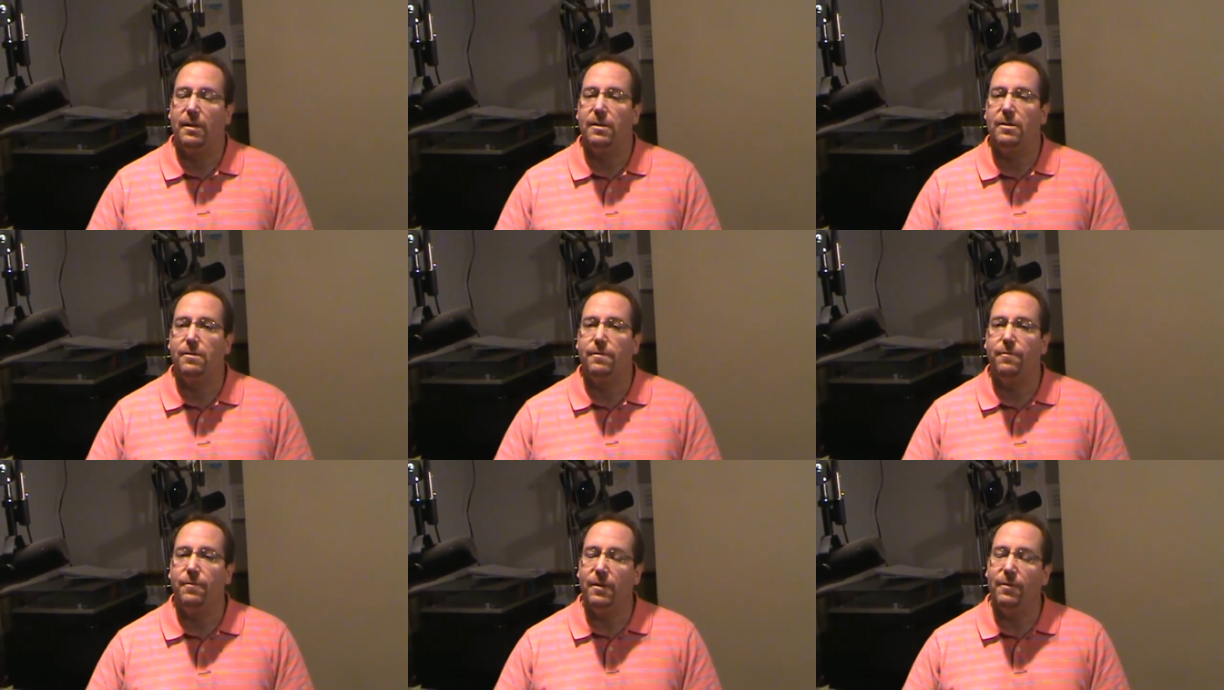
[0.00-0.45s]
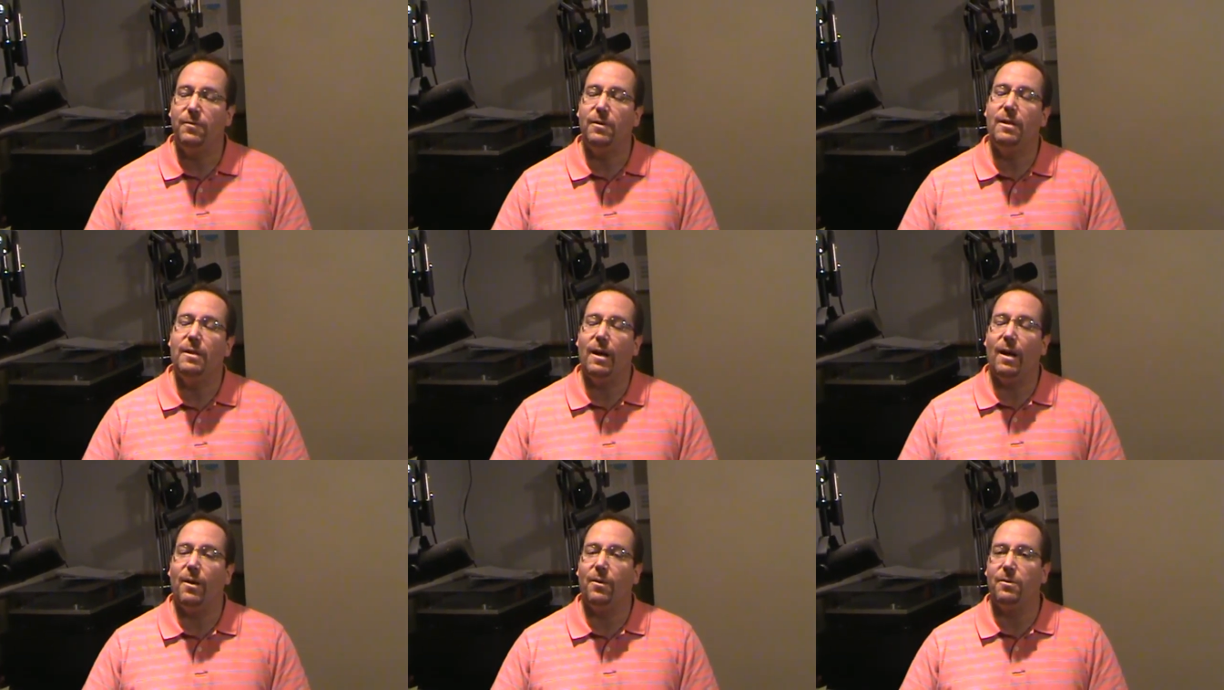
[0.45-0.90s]
It's
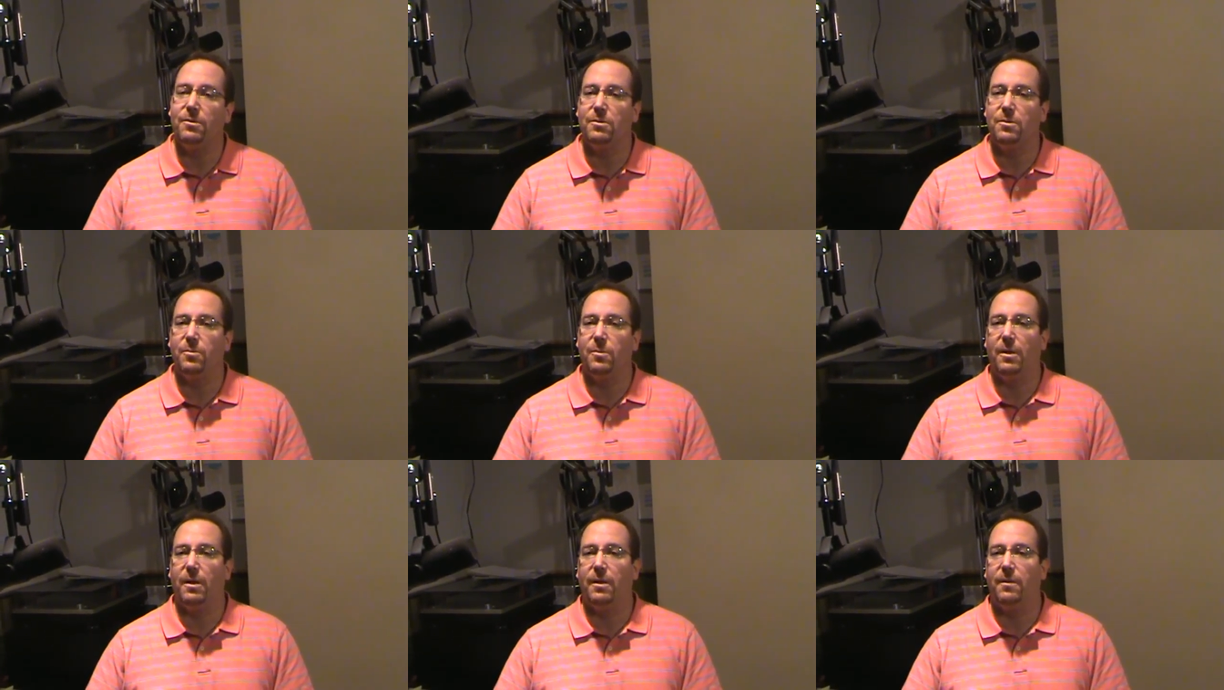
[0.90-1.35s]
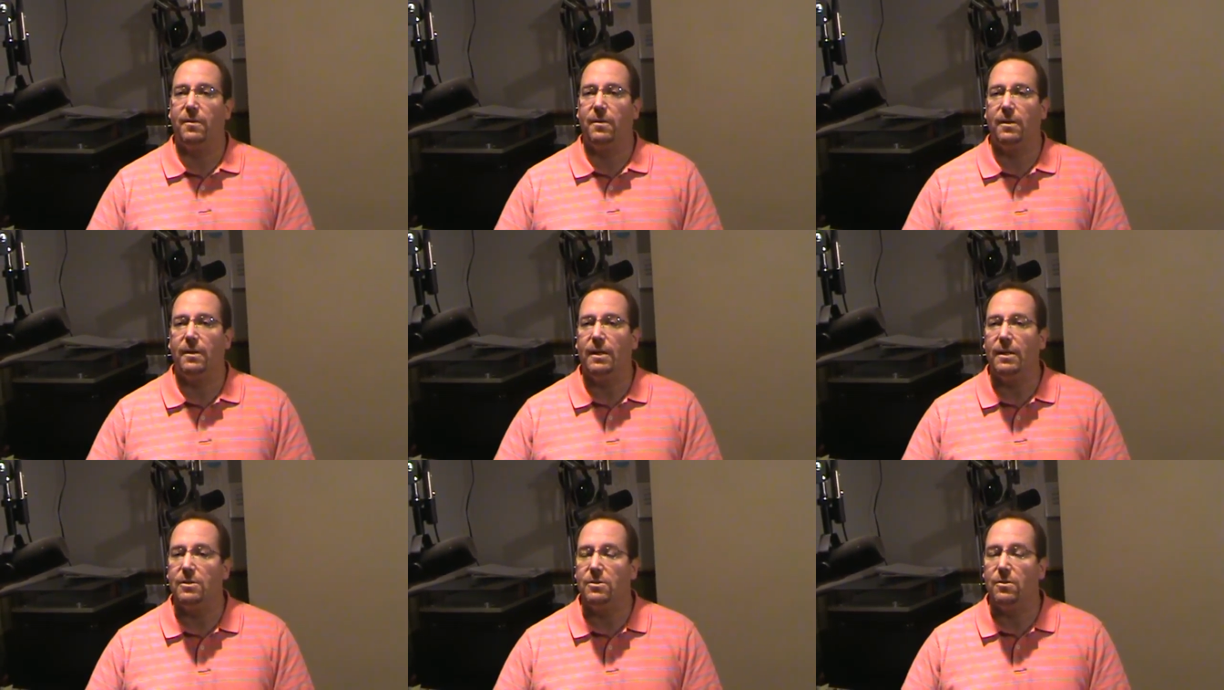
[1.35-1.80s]
$50 a month.
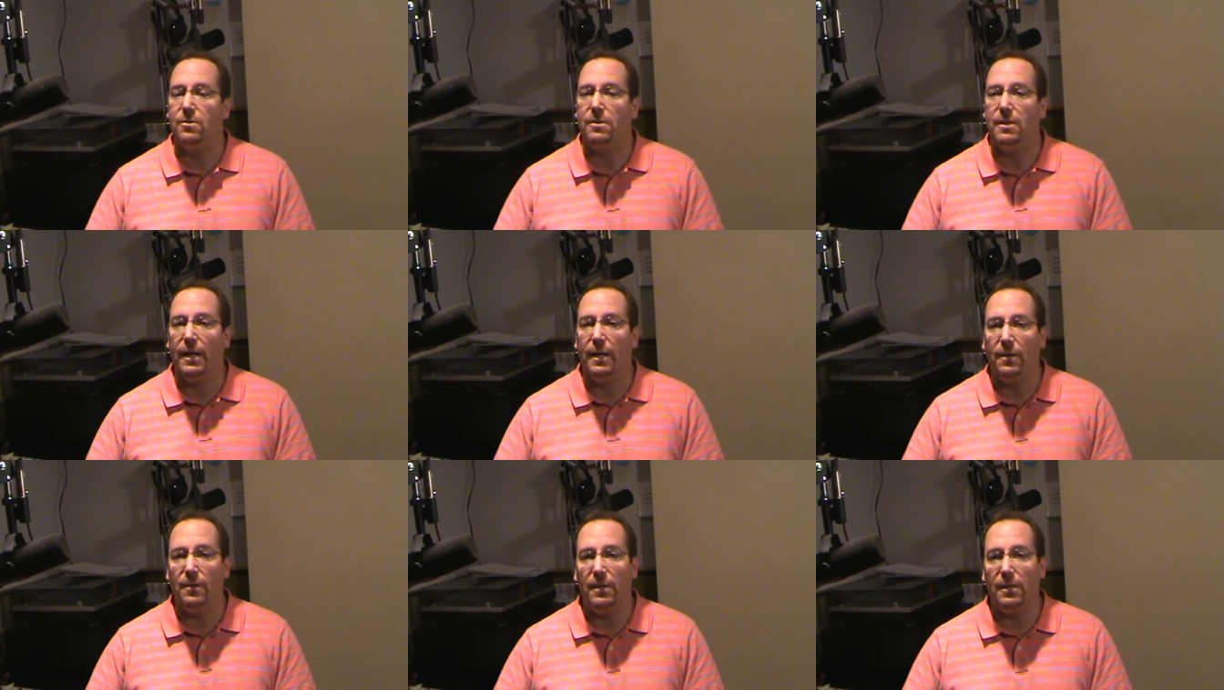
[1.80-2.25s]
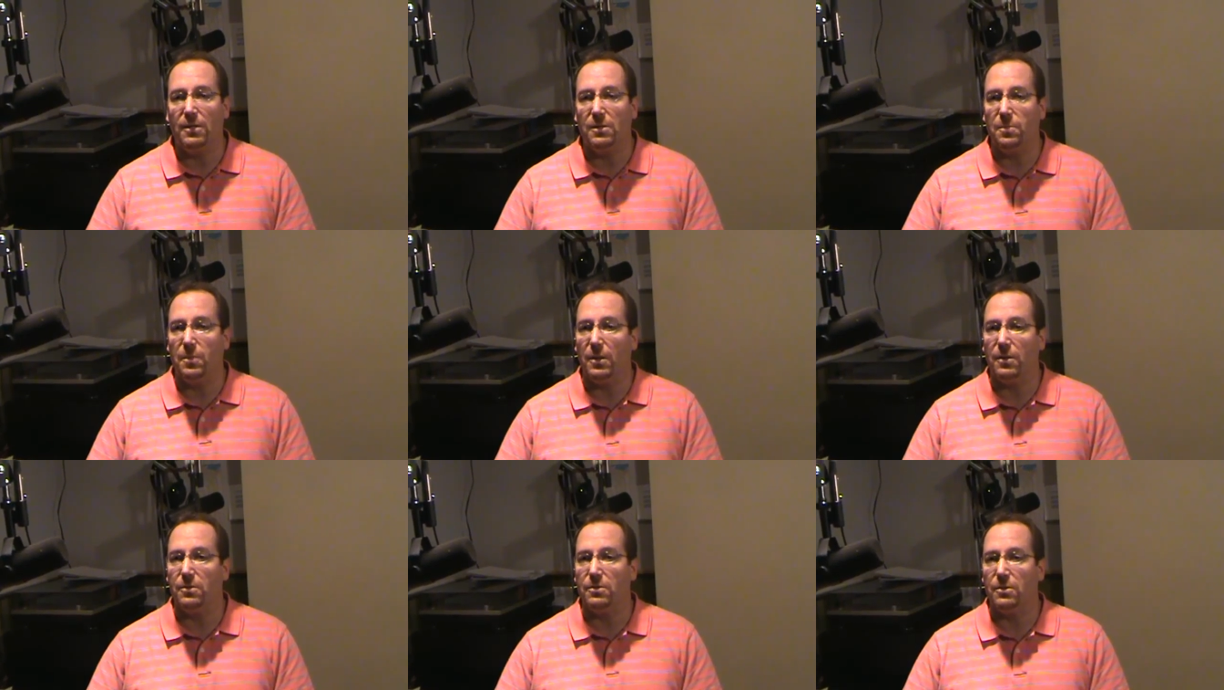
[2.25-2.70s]
It gets you daily
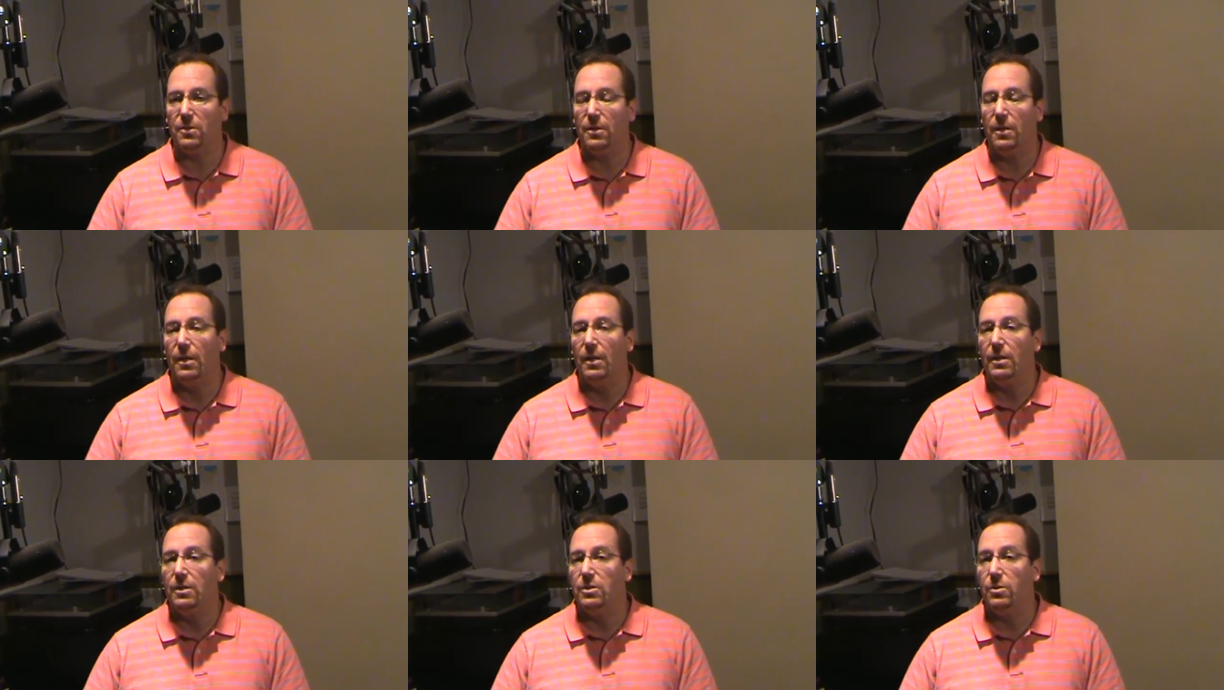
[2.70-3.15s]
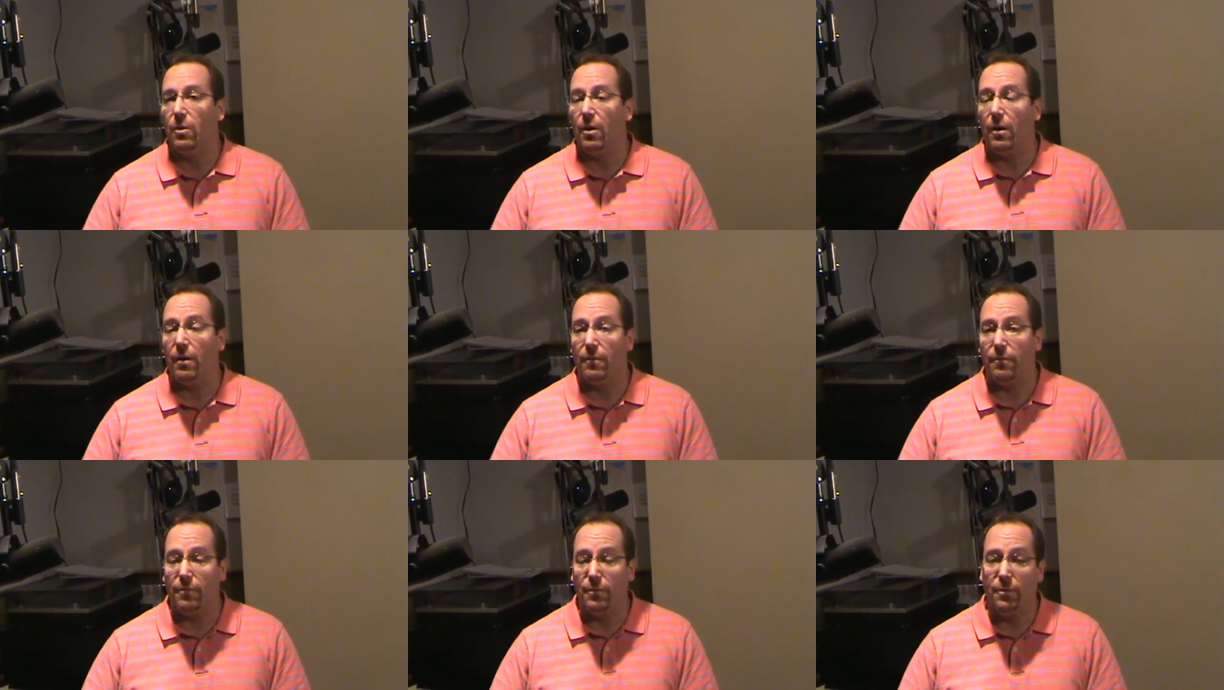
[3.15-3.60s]
exposure to
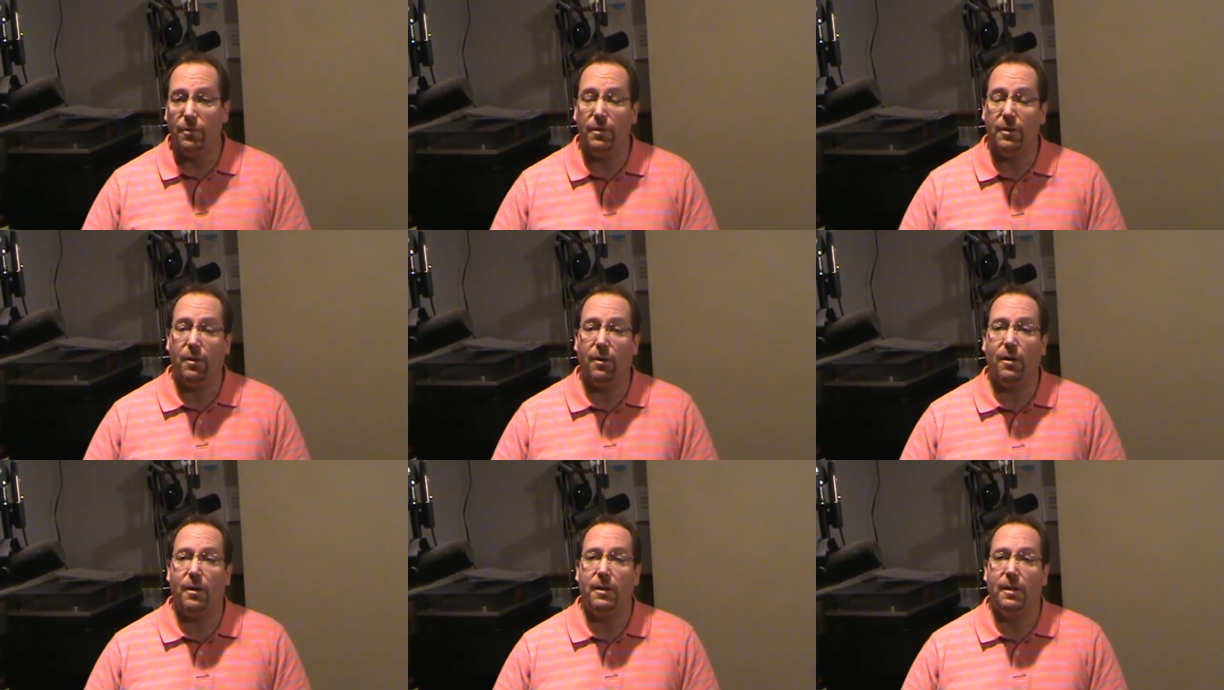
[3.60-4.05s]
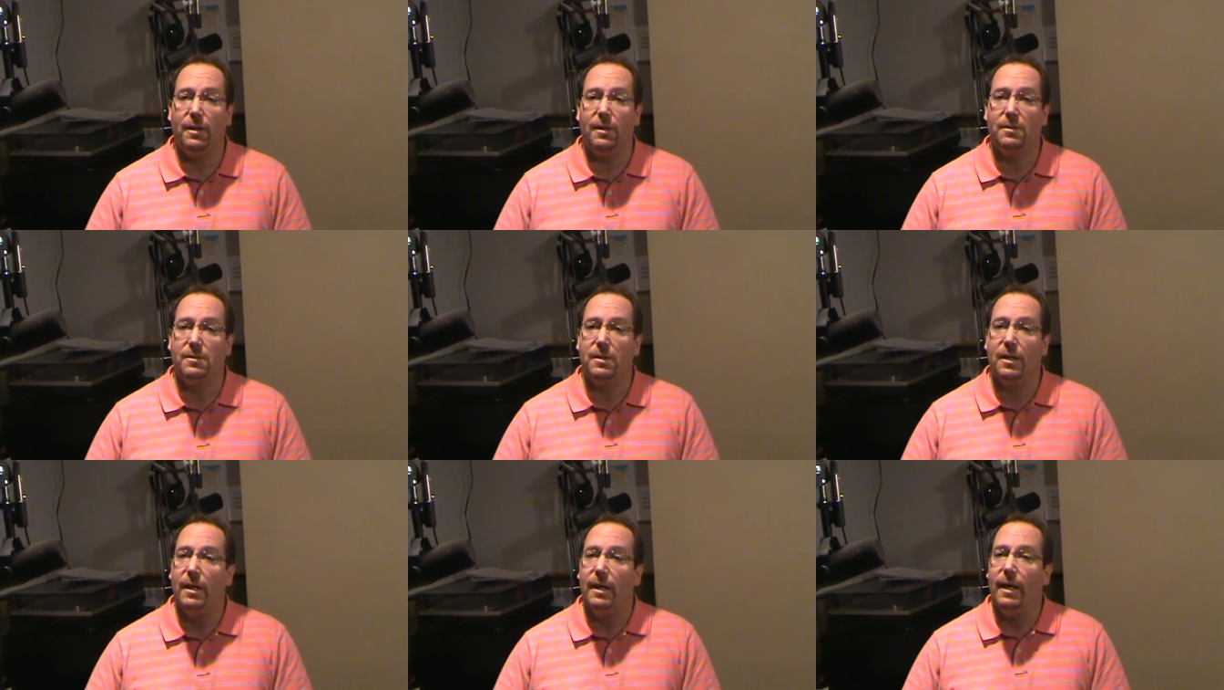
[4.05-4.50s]
our affluent
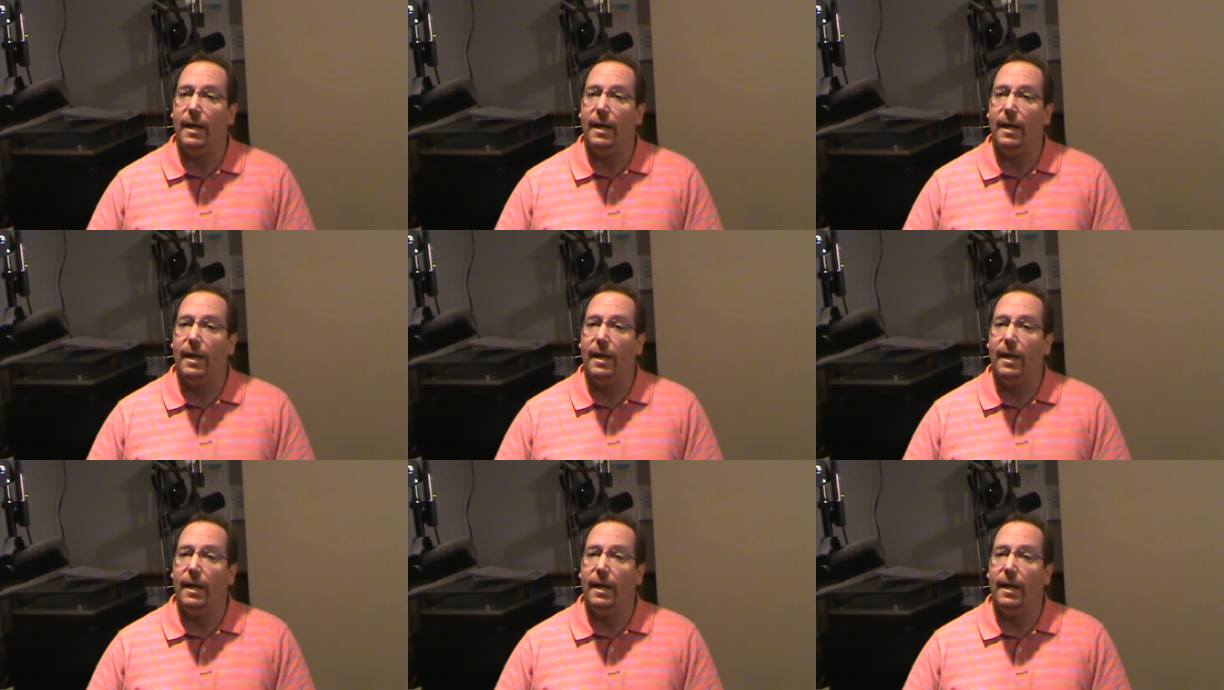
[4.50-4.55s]
audience,